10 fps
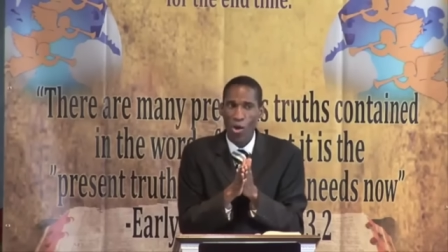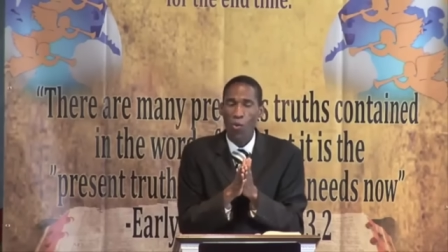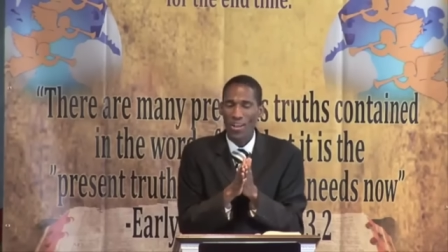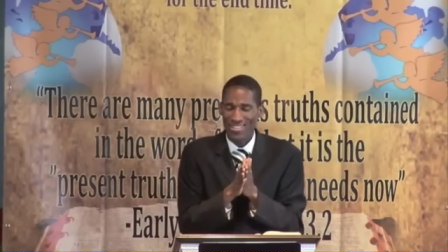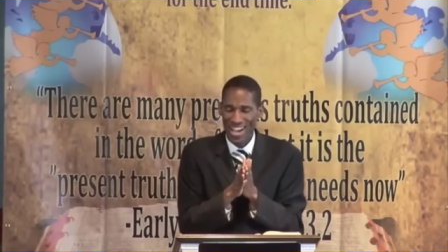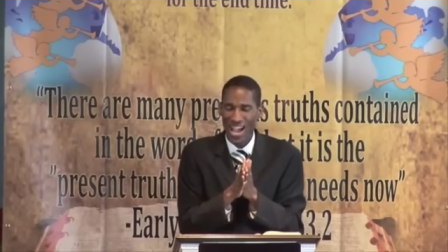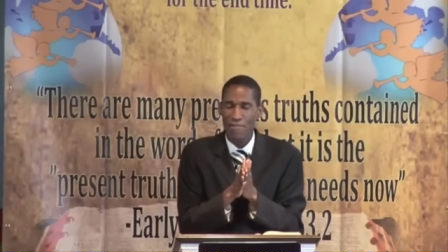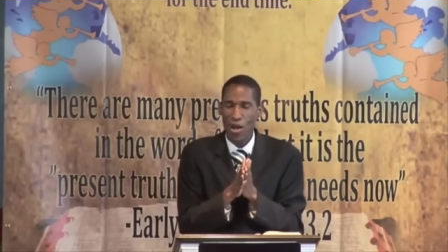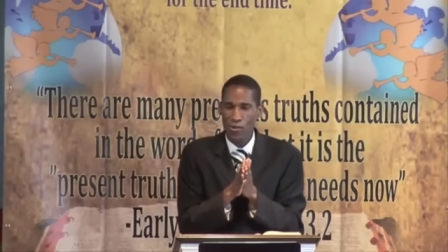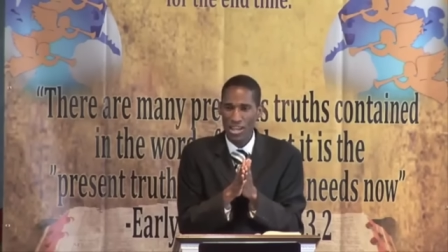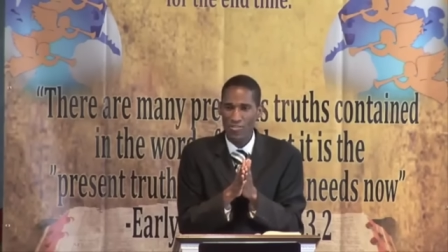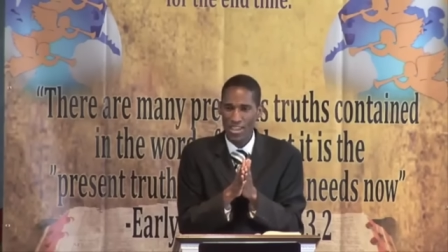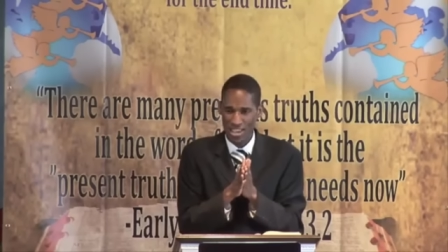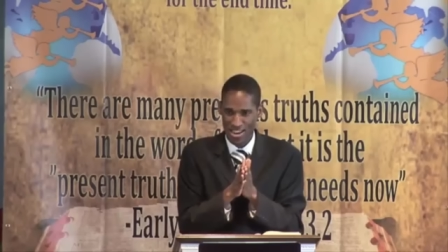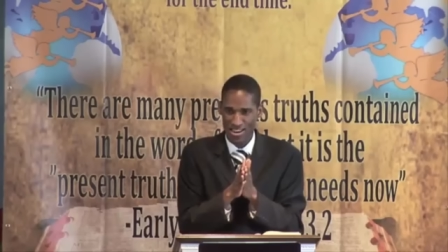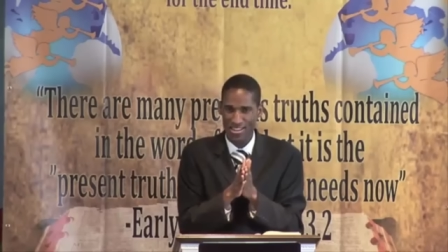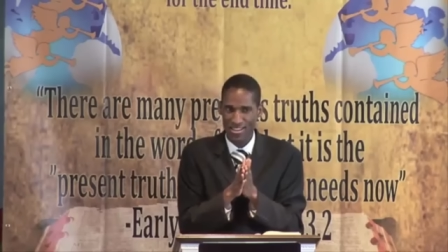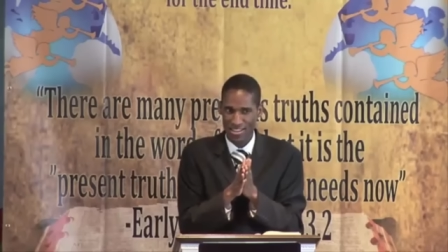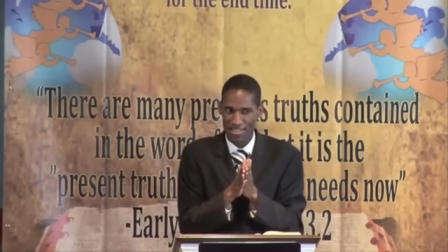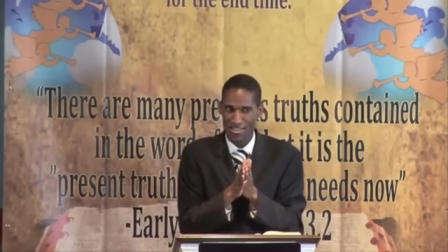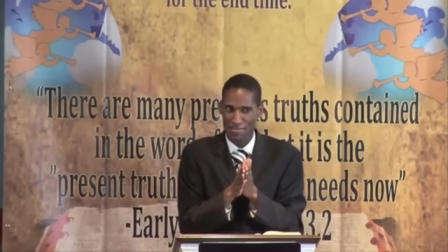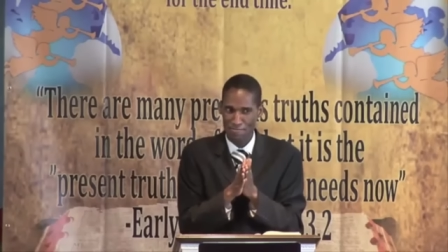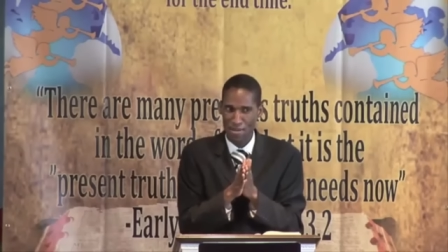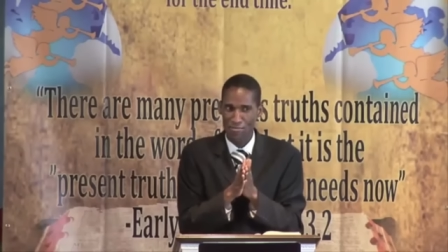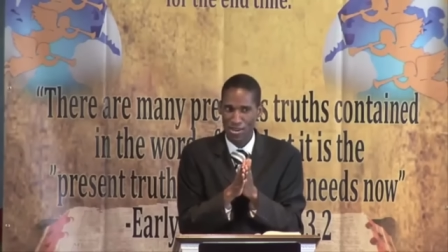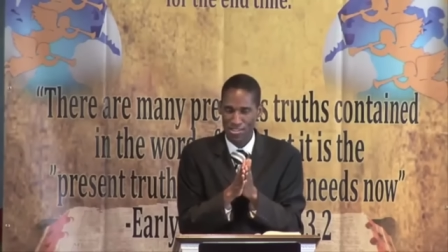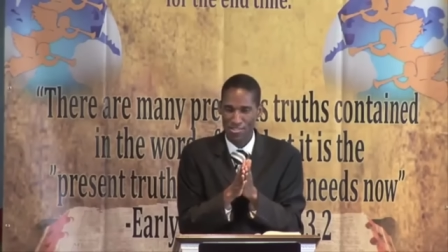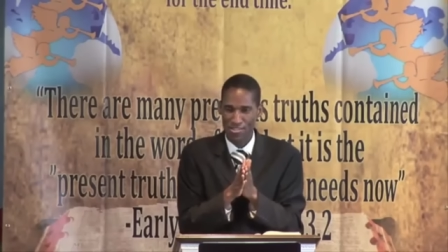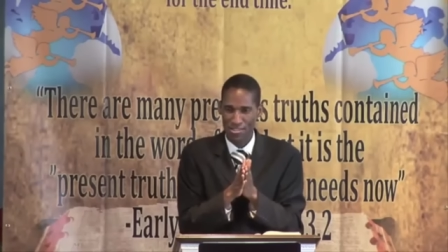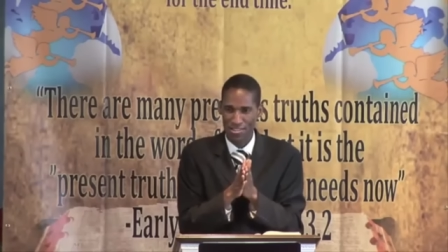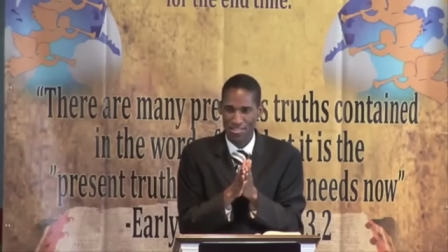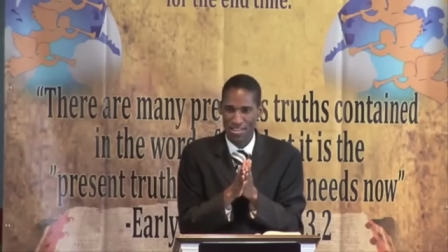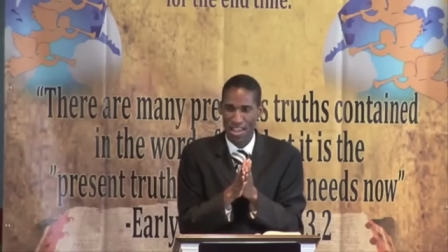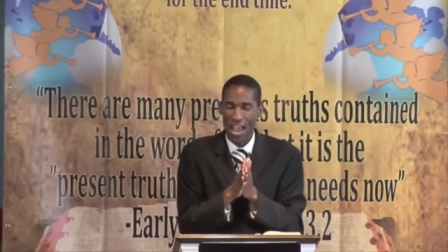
What time are we living here, my brothers and sisters?